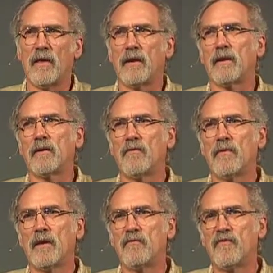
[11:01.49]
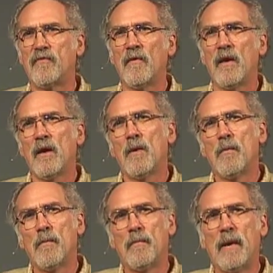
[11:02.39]
that, that
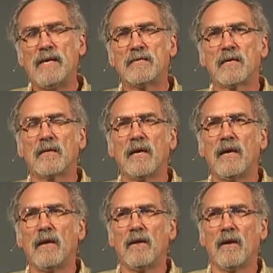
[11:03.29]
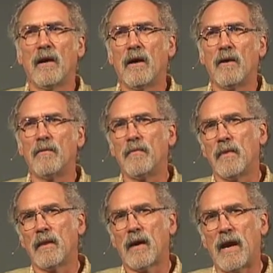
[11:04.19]
basically
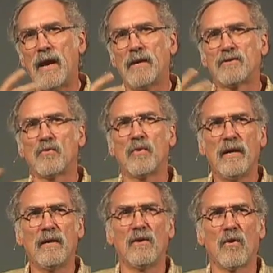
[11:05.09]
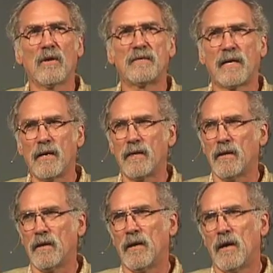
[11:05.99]
um, I had to read in order to
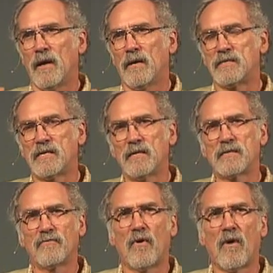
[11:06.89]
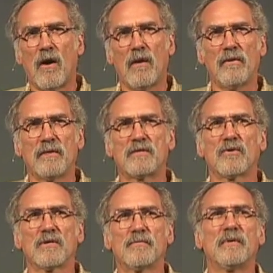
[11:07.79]
get a sense of all the
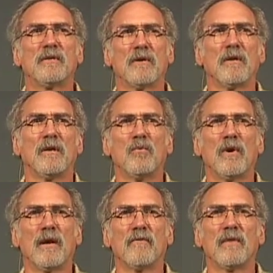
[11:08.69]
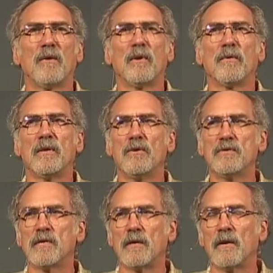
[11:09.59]
source material and whatever that we were
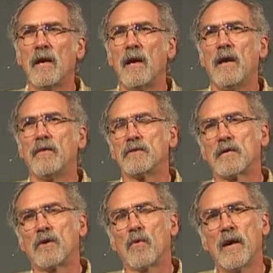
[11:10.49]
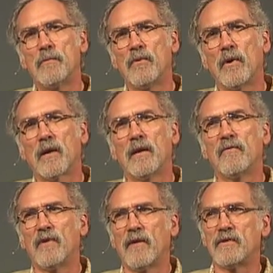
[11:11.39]
using. And there's a great book, and
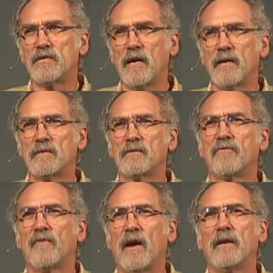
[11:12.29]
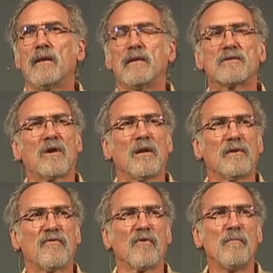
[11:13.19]
if you have a chance to find it, it's called
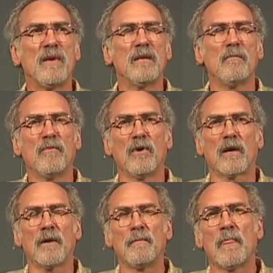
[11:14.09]
The Forbidden Book.